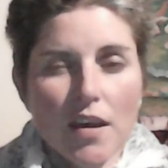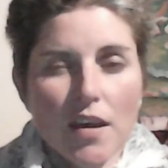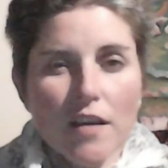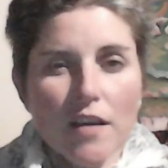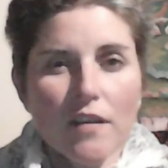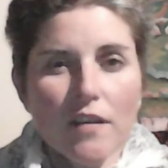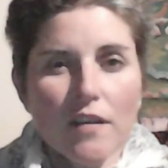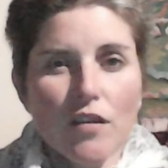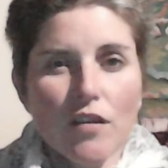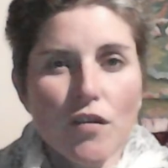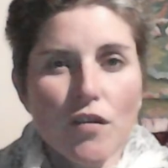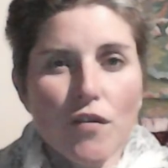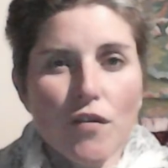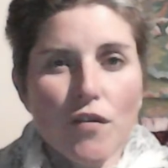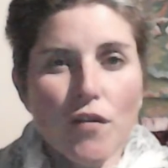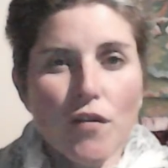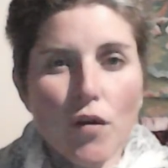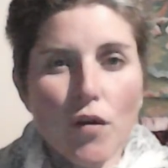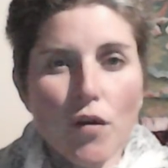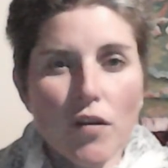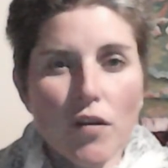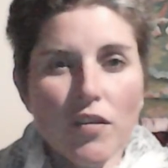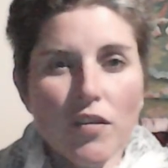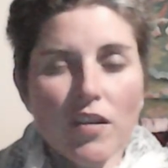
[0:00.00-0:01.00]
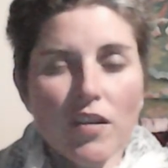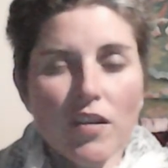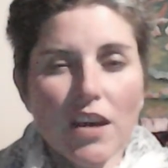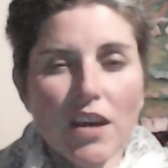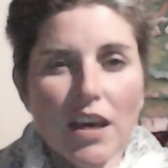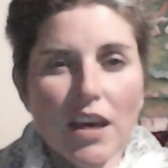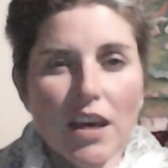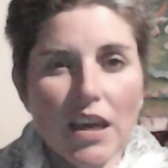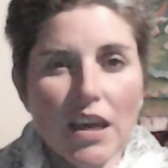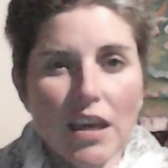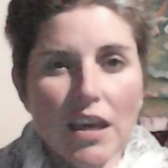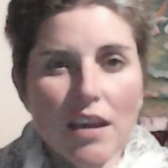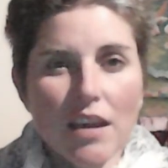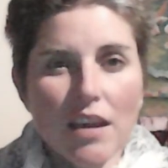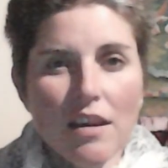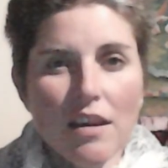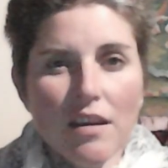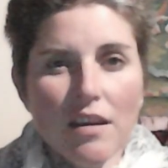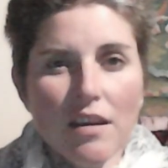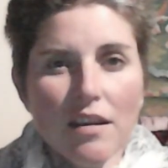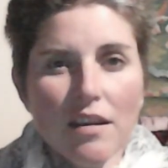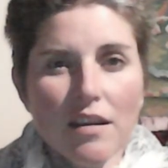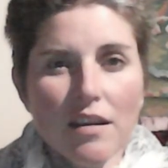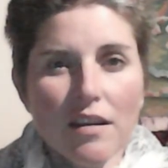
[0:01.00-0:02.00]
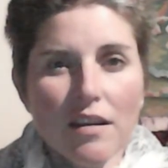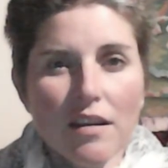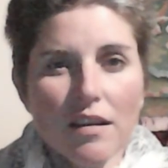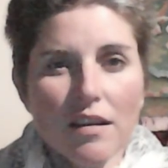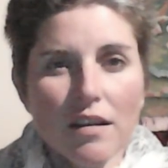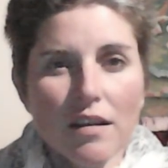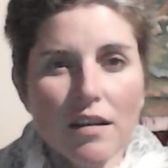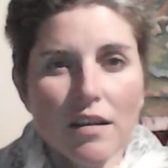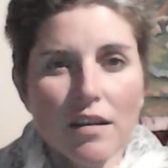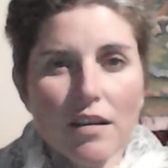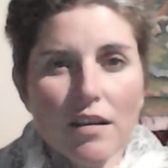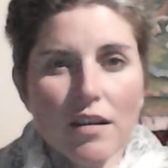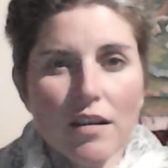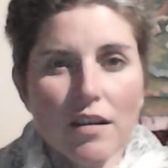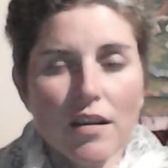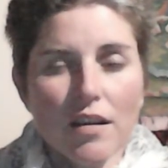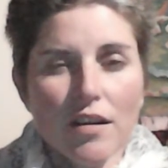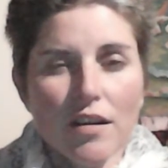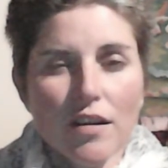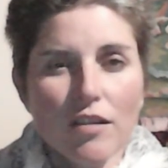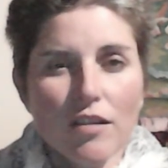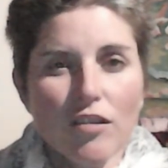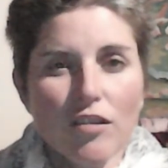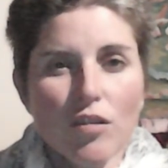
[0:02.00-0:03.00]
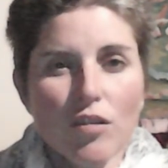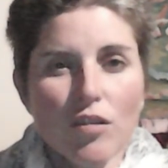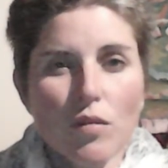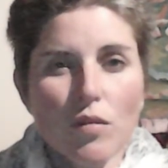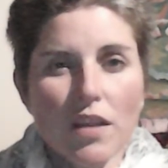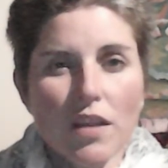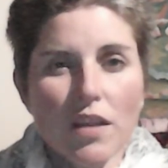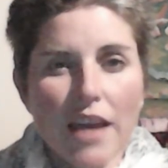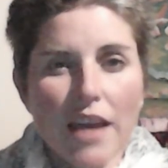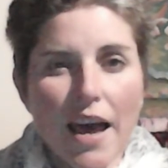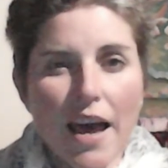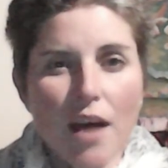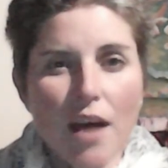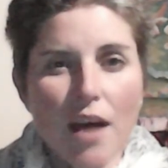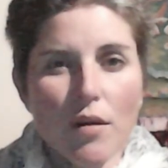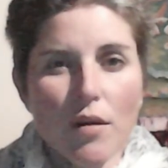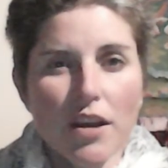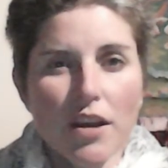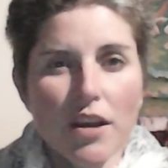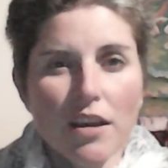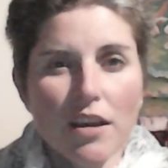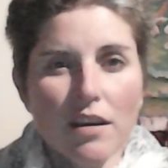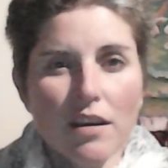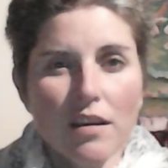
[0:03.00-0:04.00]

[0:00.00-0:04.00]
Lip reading: So the first key to allowing